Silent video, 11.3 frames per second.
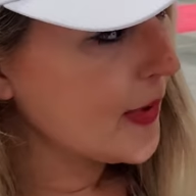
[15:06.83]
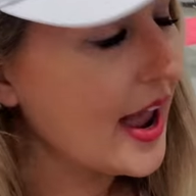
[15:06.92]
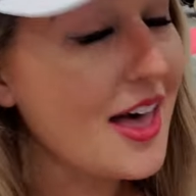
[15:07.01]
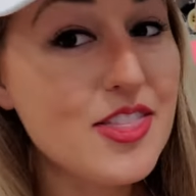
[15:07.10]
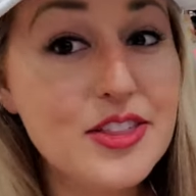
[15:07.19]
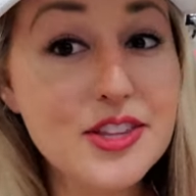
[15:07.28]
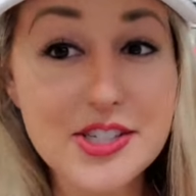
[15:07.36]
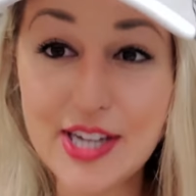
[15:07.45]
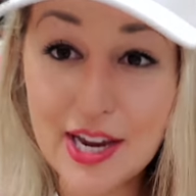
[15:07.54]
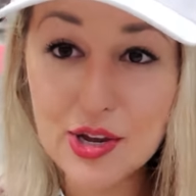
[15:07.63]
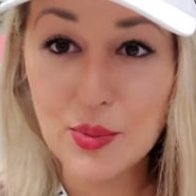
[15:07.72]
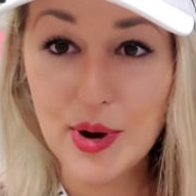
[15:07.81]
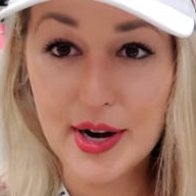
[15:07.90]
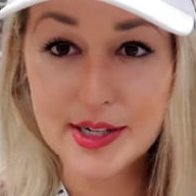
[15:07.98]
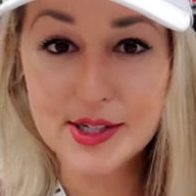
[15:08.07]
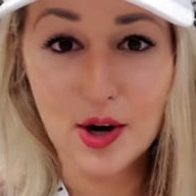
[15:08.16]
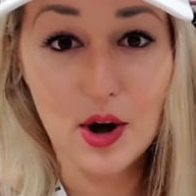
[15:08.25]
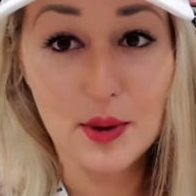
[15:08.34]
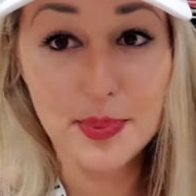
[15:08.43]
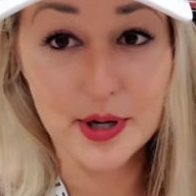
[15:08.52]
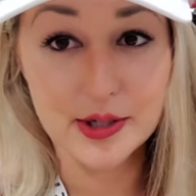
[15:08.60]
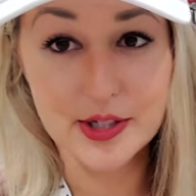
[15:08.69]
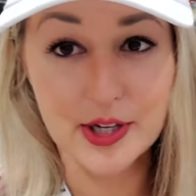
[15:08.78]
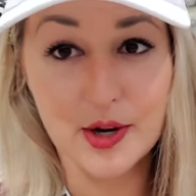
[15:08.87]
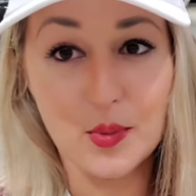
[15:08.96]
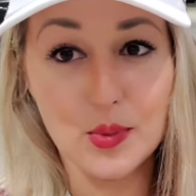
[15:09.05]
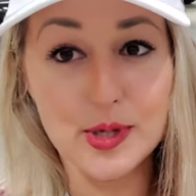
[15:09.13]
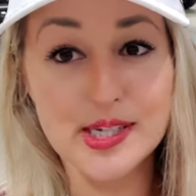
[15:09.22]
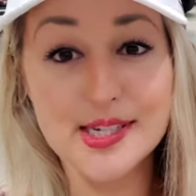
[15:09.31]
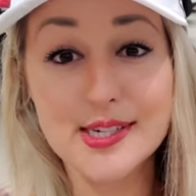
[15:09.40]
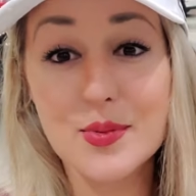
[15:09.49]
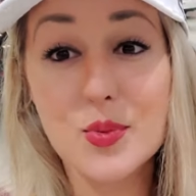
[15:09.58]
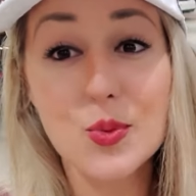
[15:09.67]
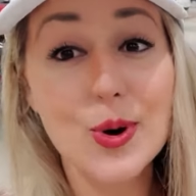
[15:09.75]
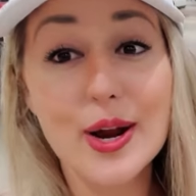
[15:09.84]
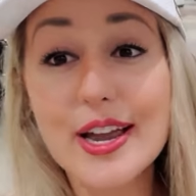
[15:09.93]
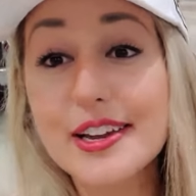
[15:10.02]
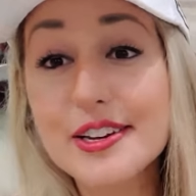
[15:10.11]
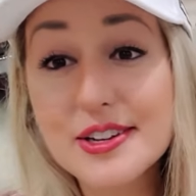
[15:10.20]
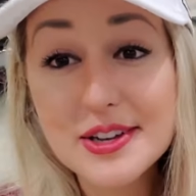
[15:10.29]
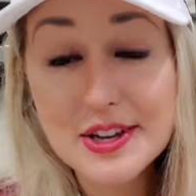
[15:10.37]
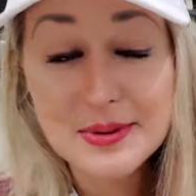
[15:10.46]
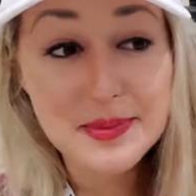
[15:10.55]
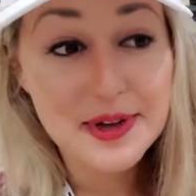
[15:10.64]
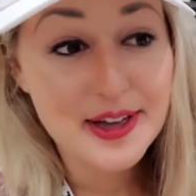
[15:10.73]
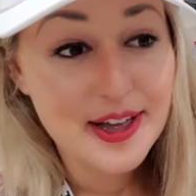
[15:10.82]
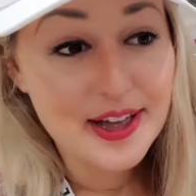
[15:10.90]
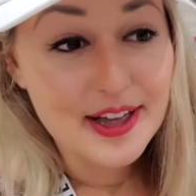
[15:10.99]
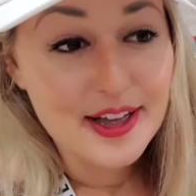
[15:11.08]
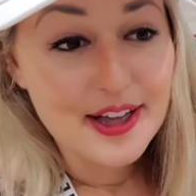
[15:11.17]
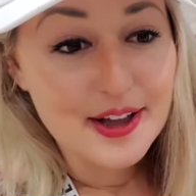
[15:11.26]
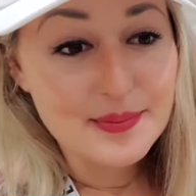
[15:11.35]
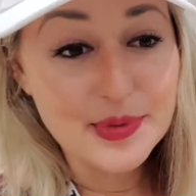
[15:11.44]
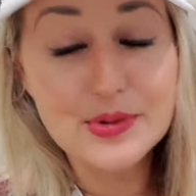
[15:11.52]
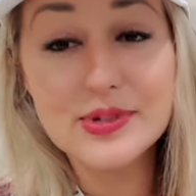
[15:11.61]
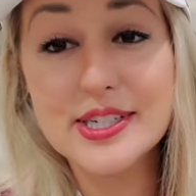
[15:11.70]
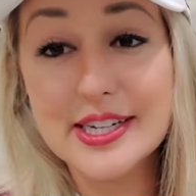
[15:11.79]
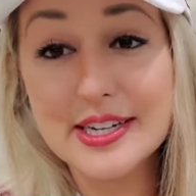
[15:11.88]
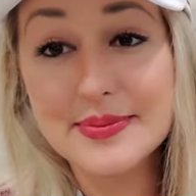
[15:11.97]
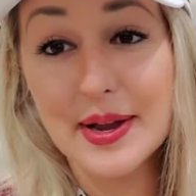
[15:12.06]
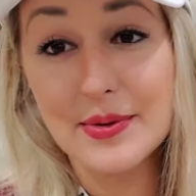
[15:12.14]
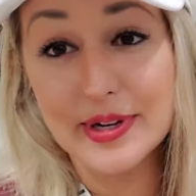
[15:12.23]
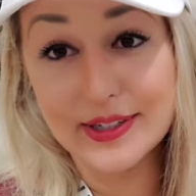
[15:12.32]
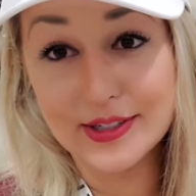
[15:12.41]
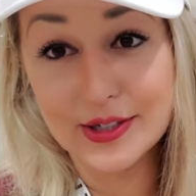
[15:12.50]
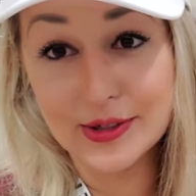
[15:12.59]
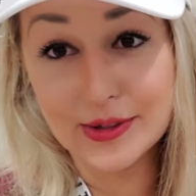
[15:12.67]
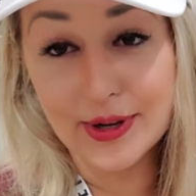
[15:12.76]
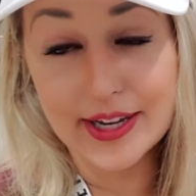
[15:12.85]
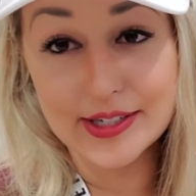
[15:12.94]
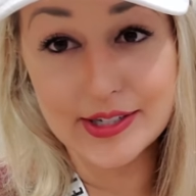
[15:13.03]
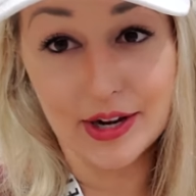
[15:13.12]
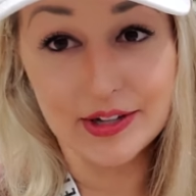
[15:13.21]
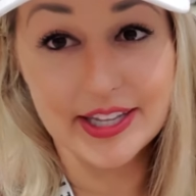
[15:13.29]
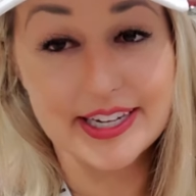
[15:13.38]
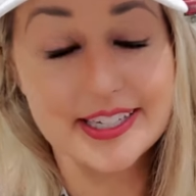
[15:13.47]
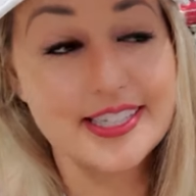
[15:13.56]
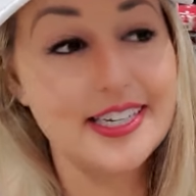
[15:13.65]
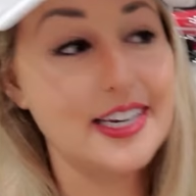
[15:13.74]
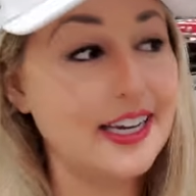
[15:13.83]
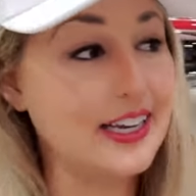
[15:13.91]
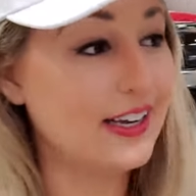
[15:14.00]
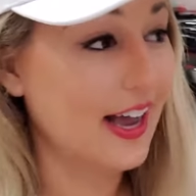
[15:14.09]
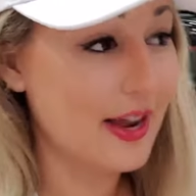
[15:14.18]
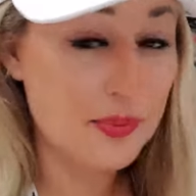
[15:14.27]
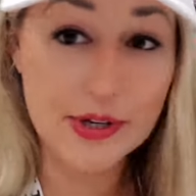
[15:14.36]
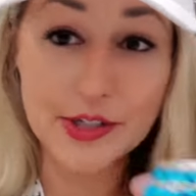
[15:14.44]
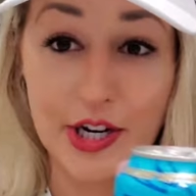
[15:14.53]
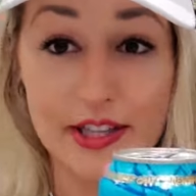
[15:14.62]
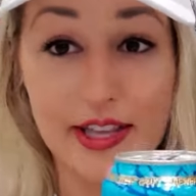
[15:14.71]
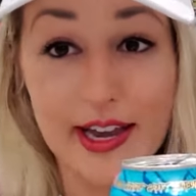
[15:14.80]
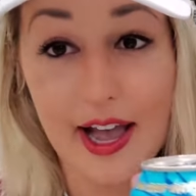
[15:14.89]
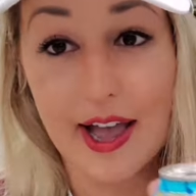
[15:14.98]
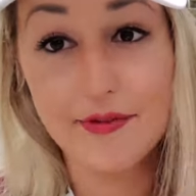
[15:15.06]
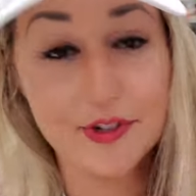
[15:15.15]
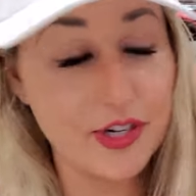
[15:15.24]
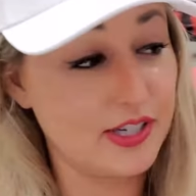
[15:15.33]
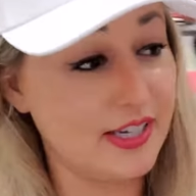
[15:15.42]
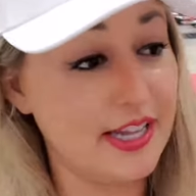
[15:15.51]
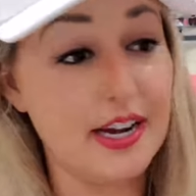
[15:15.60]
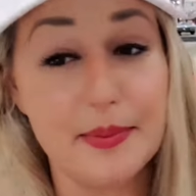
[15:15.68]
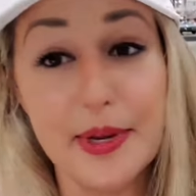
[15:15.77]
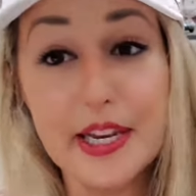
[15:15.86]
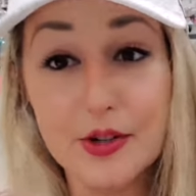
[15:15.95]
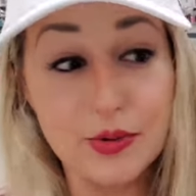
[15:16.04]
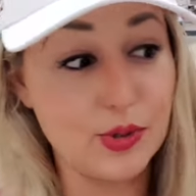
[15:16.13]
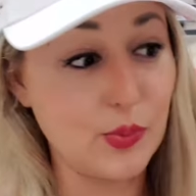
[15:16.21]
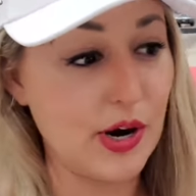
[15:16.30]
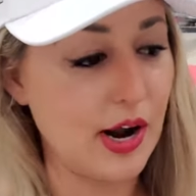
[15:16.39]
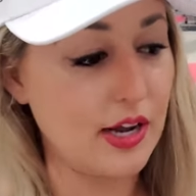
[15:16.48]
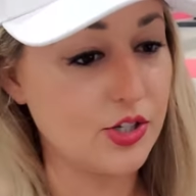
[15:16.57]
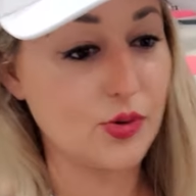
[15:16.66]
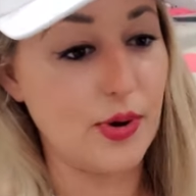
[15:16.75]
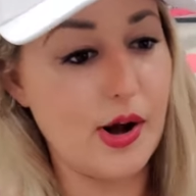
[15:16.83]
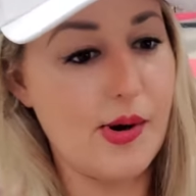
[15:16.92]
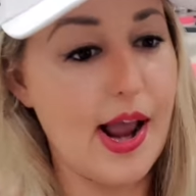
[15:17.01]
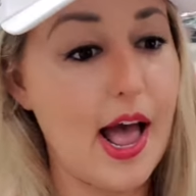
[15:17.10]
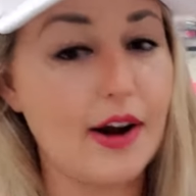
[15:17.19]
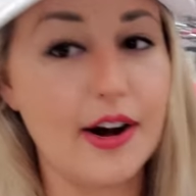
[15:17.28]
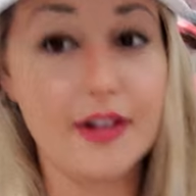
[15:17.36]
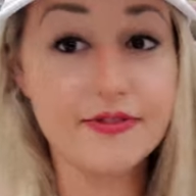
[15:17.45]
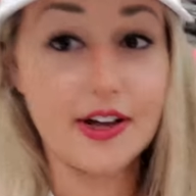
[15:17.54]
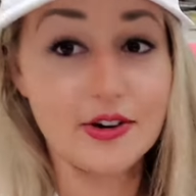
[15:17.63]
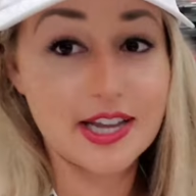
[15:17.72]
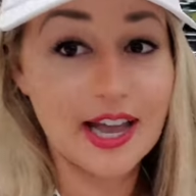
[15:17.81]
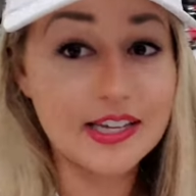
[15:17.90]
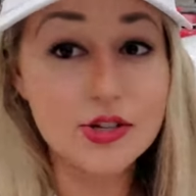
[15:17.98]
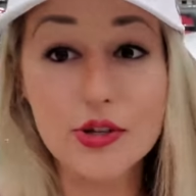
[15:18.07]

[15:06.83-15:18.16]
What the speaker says: And then the second one I saw in person was some random museum I went to in Salt Lake City. I appreciate that guy for just letting me into his warehouse to run around, and I found a Kaiser.